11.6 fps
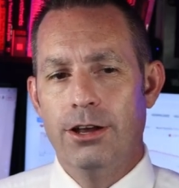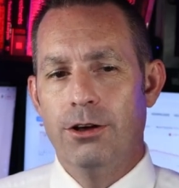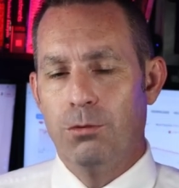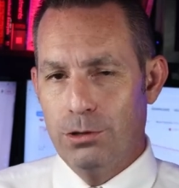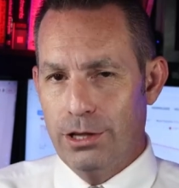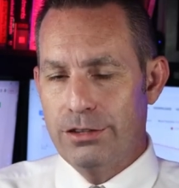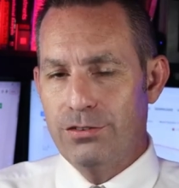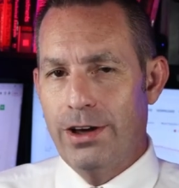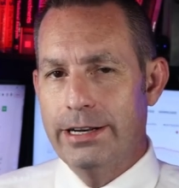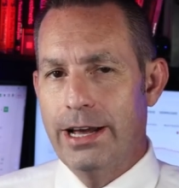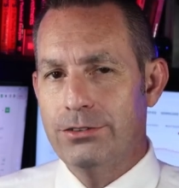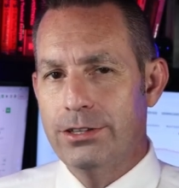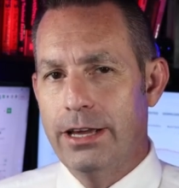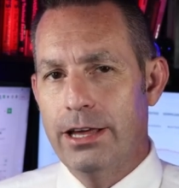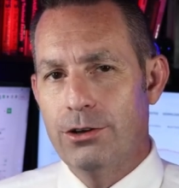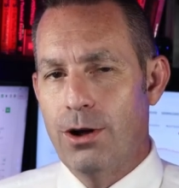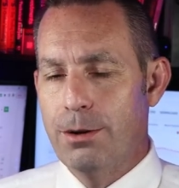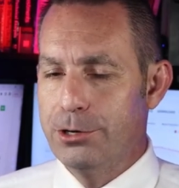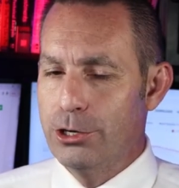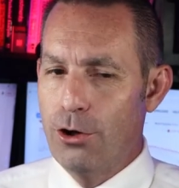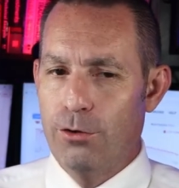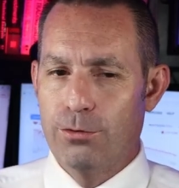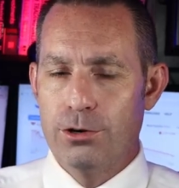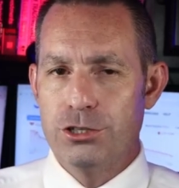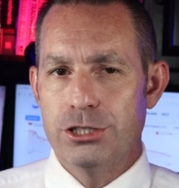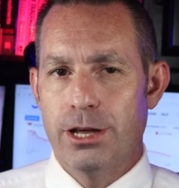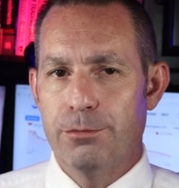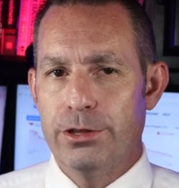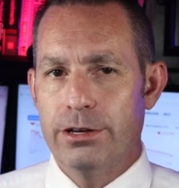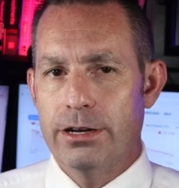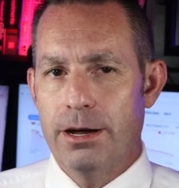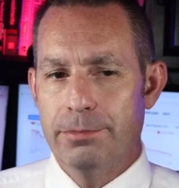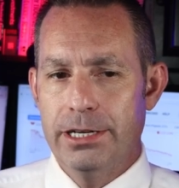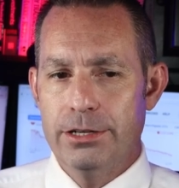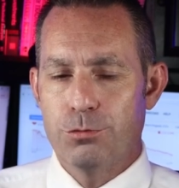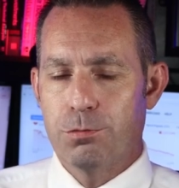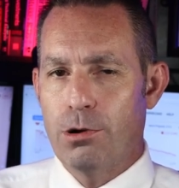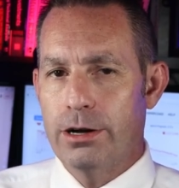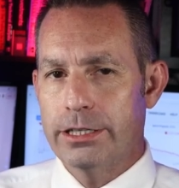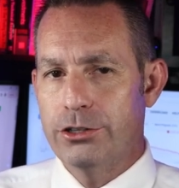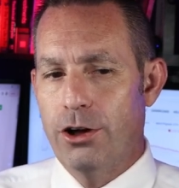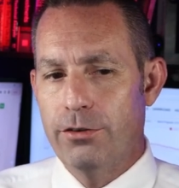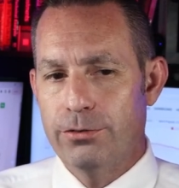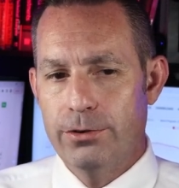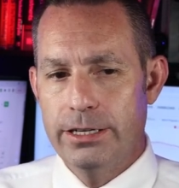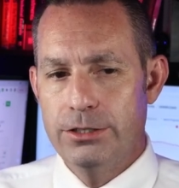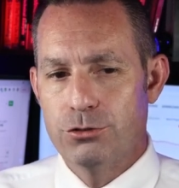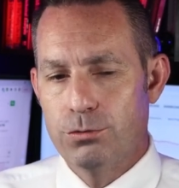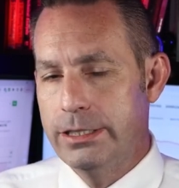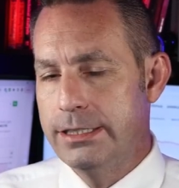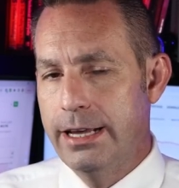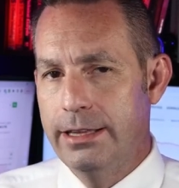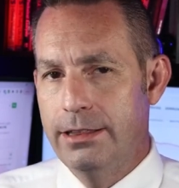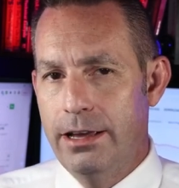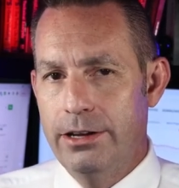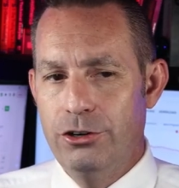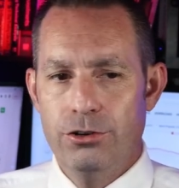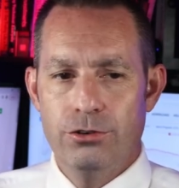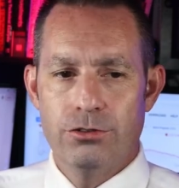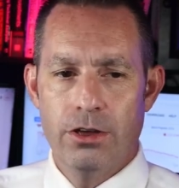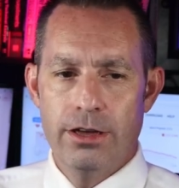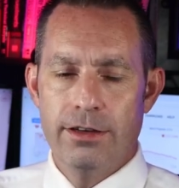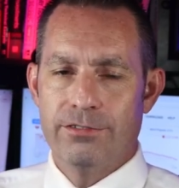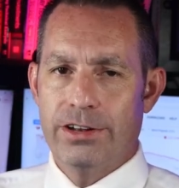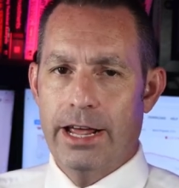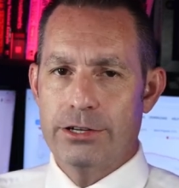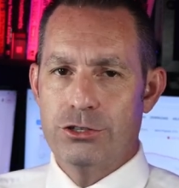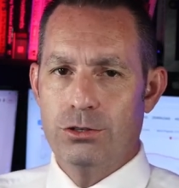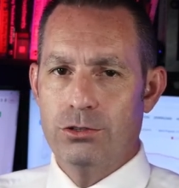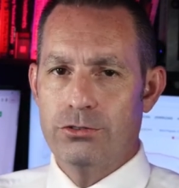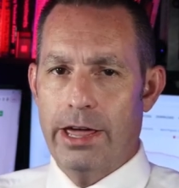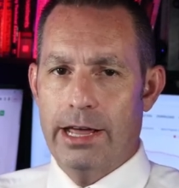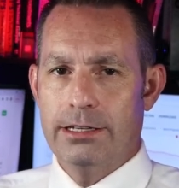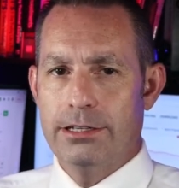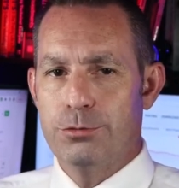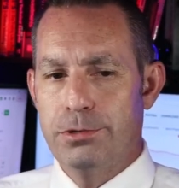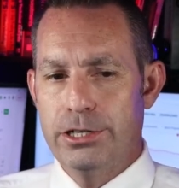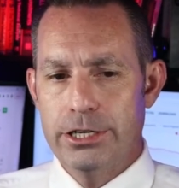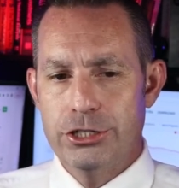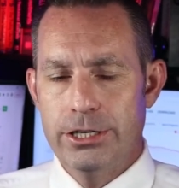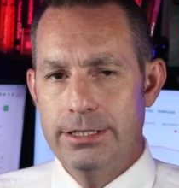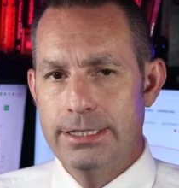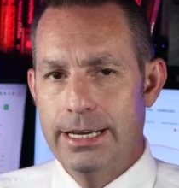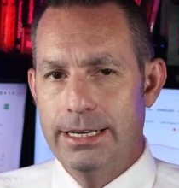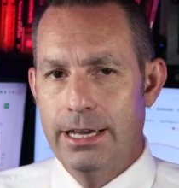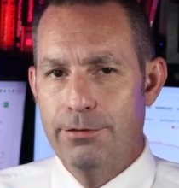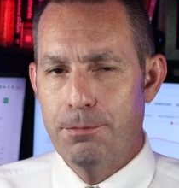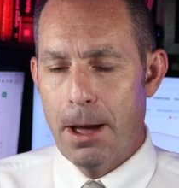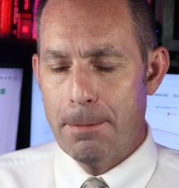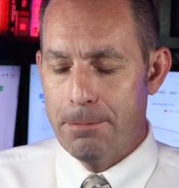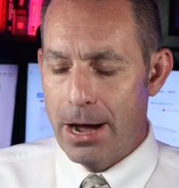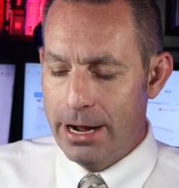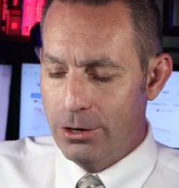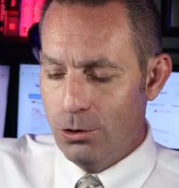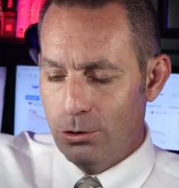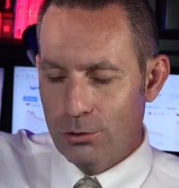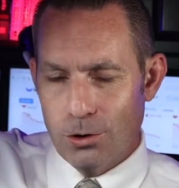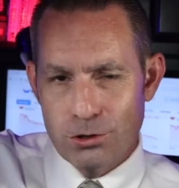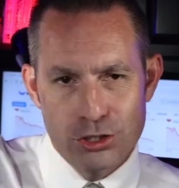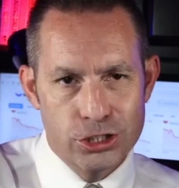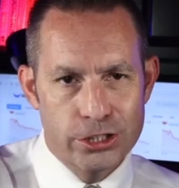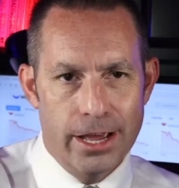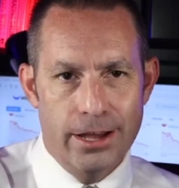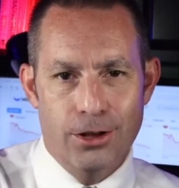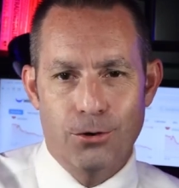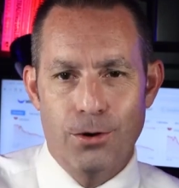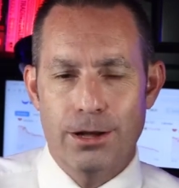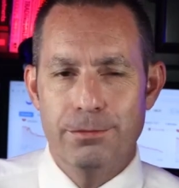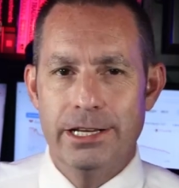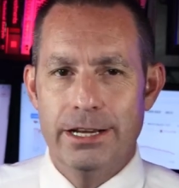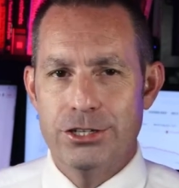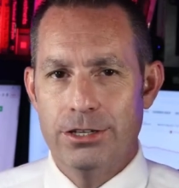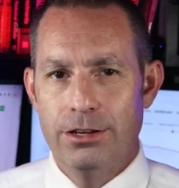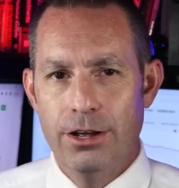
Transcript: Well, let's find out together. I'm going to go over a summary of the company, its product offerings, recent headline news, financials, analyst predictions, and give it my buy, hold, or sell recommendation